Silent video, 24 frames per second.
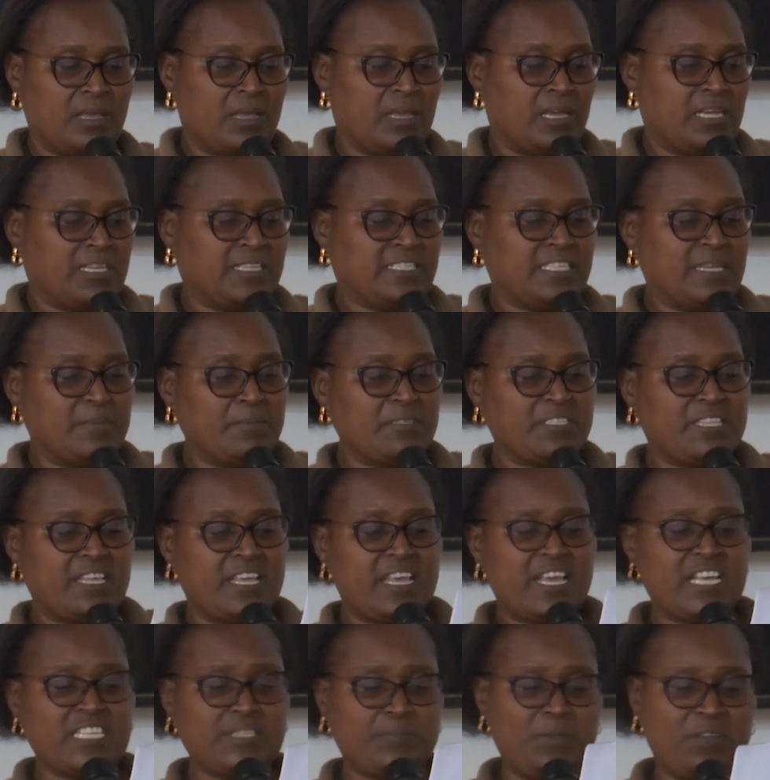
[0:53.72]
it seems
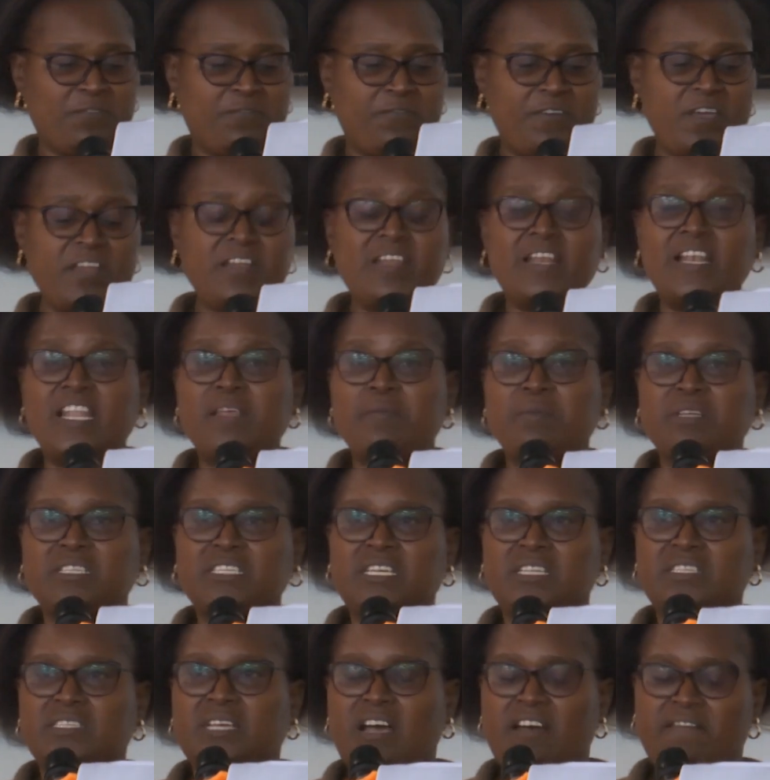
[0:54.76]
there has been very
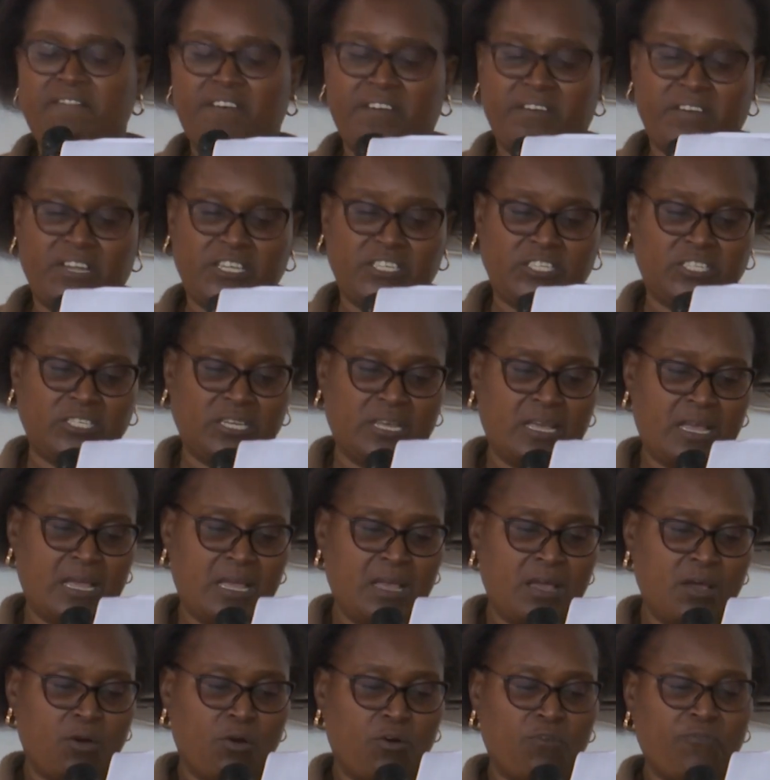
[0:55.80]
limited coverage
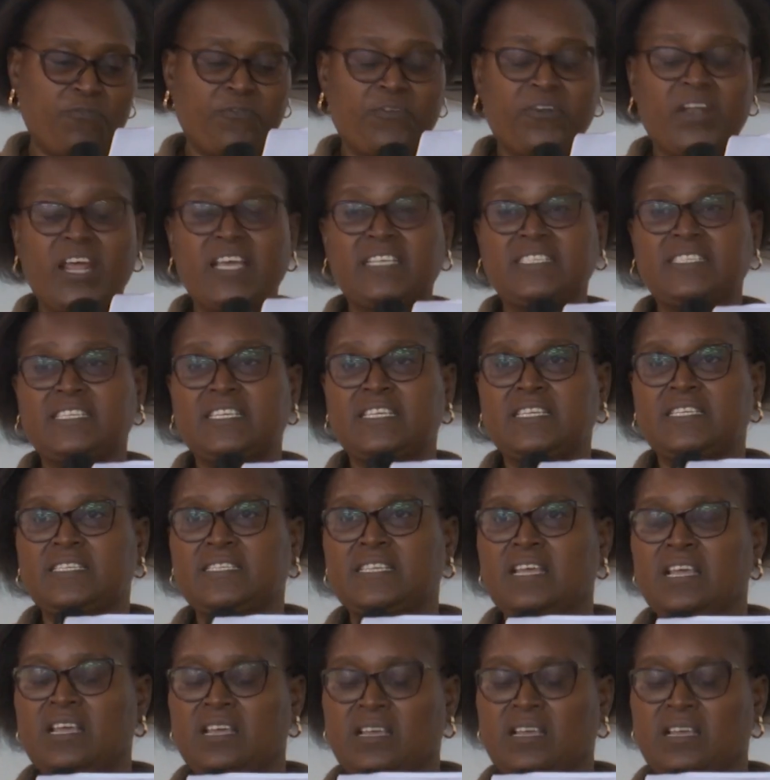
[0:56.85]
of crises